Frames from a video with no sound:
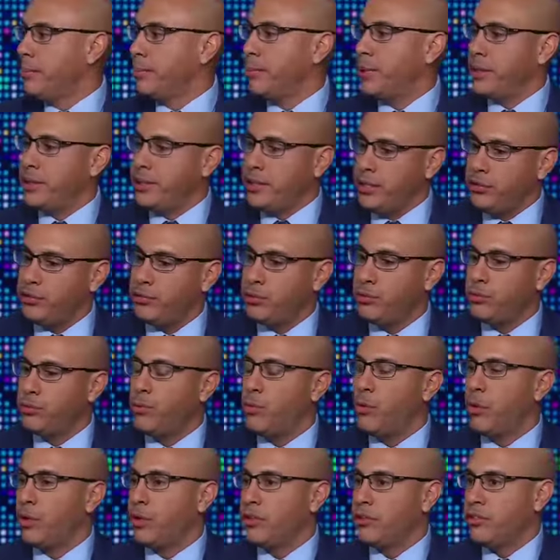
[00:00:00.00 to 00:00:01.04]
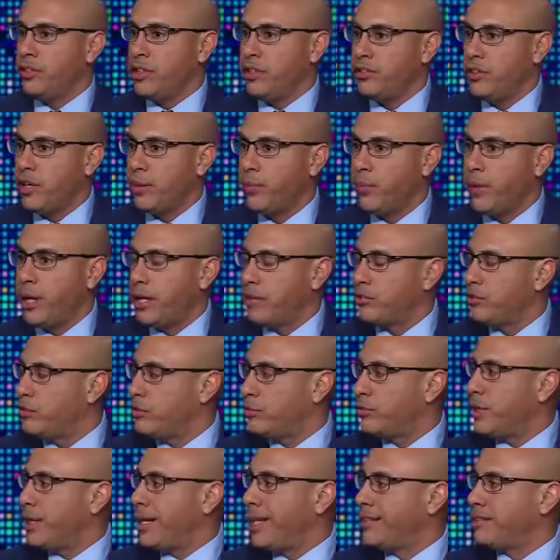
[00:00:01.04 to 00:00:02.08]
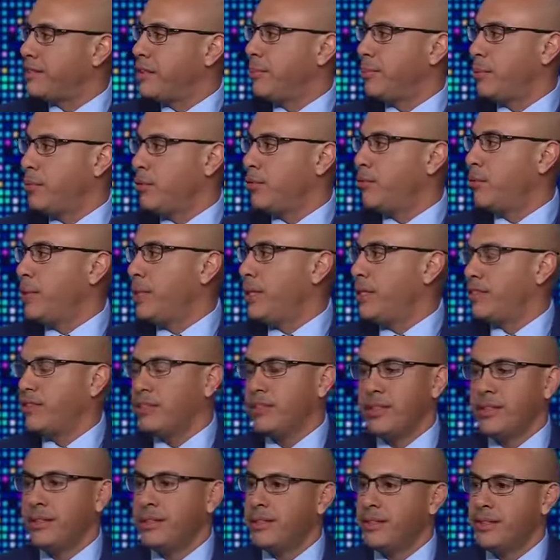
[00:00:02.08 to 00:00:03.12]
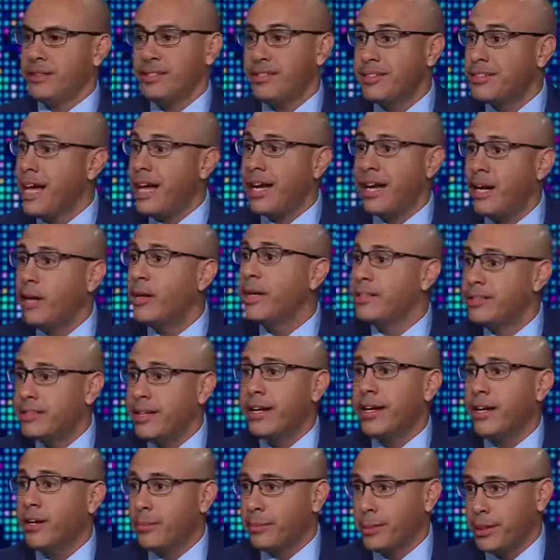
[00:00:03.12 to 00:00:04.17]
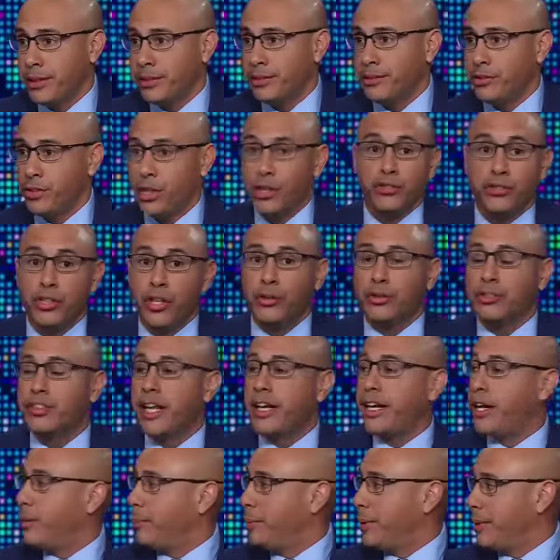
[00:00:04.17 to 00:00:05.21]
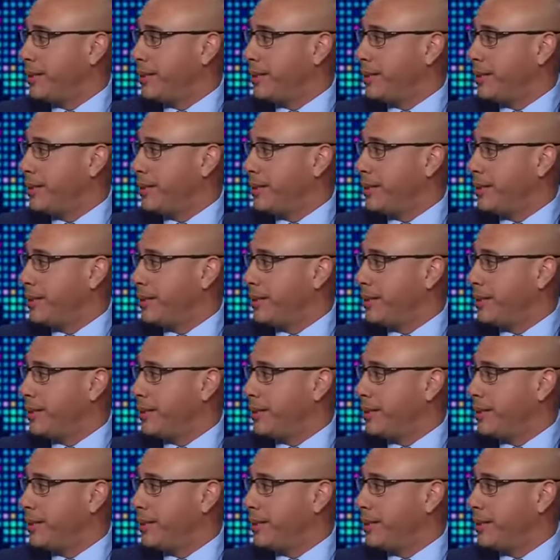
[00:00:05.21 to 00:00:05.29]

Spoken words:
but these two wars, these couple actions over the last couple of weeks, it's not helping. It's not helping. Joe, it's not helping.